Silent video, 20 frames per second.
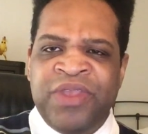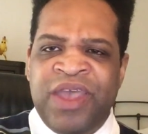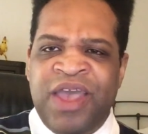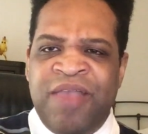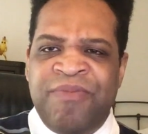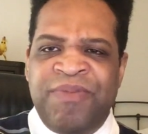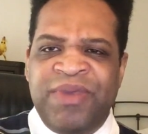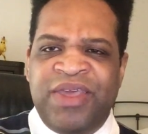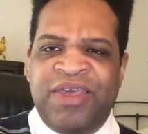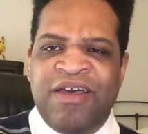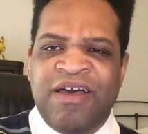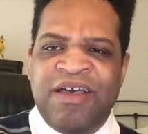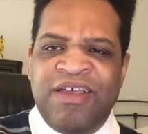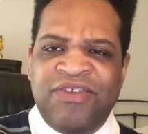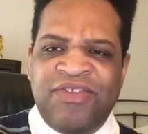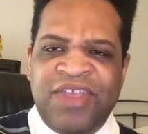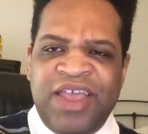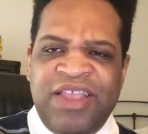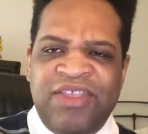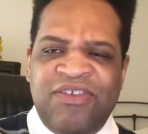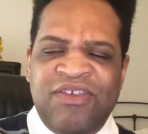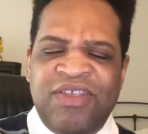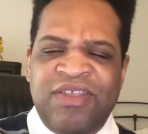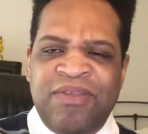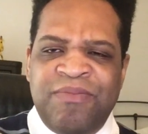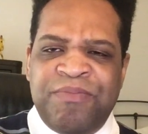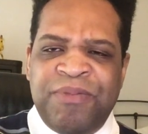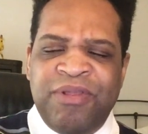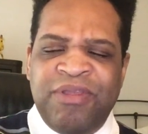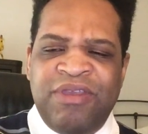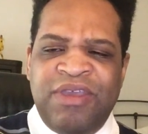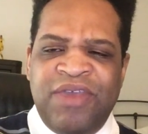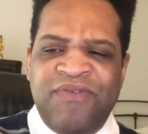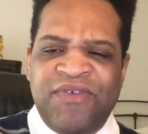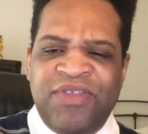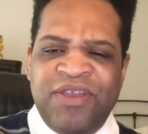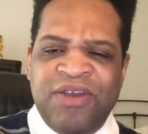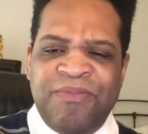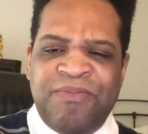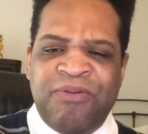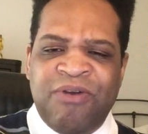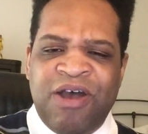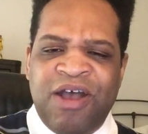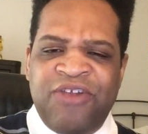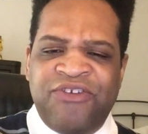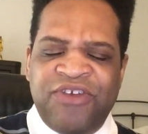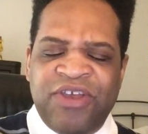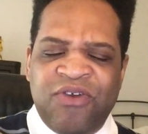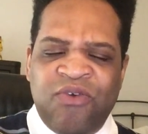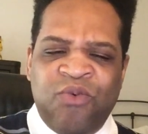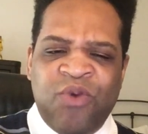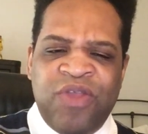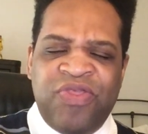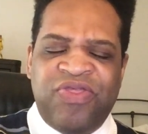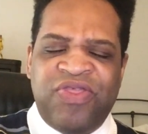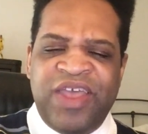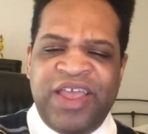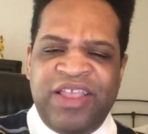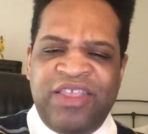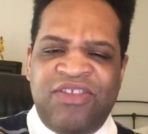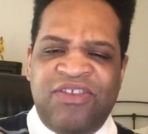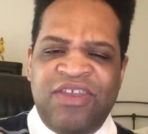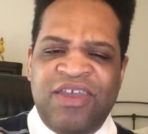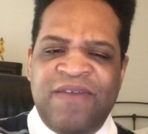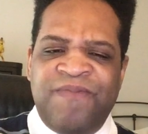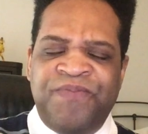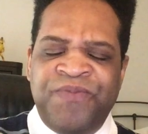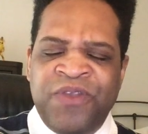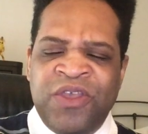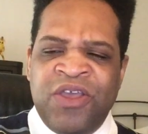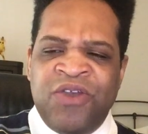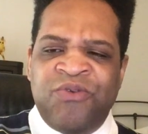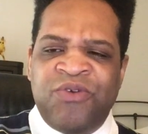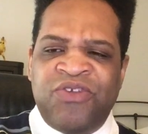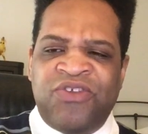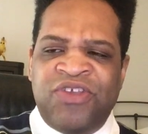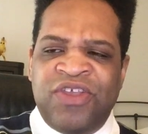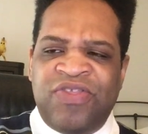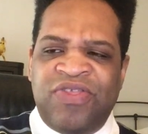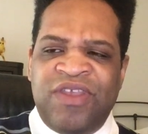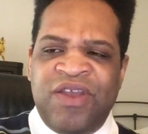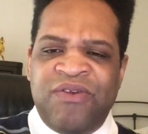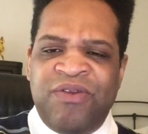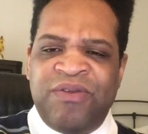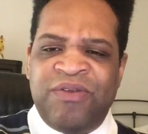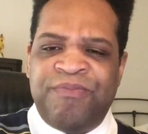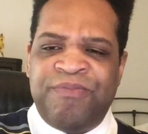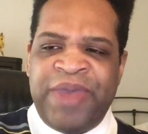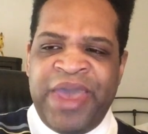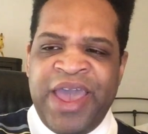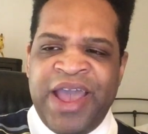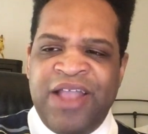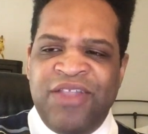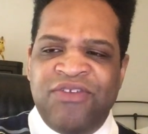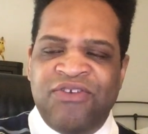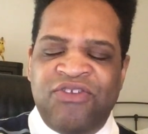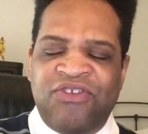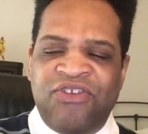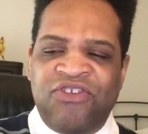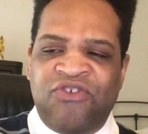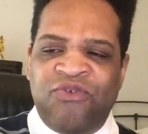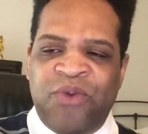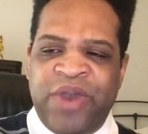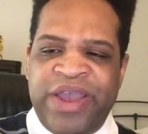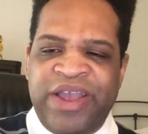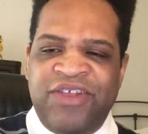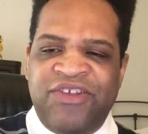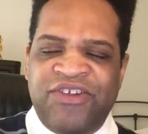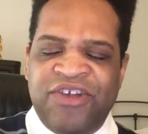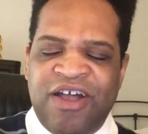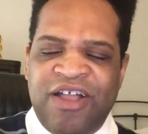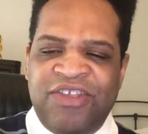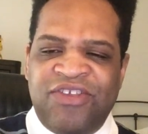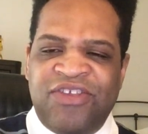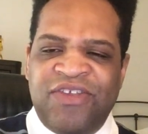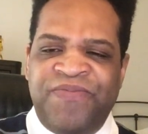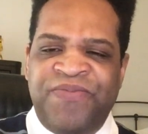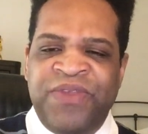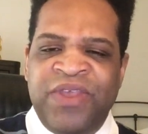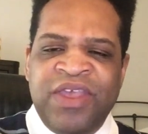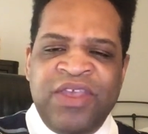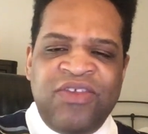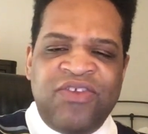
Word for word: And because they didn't believe in their project, what they did was sit there and pander to Dwayne Johnson,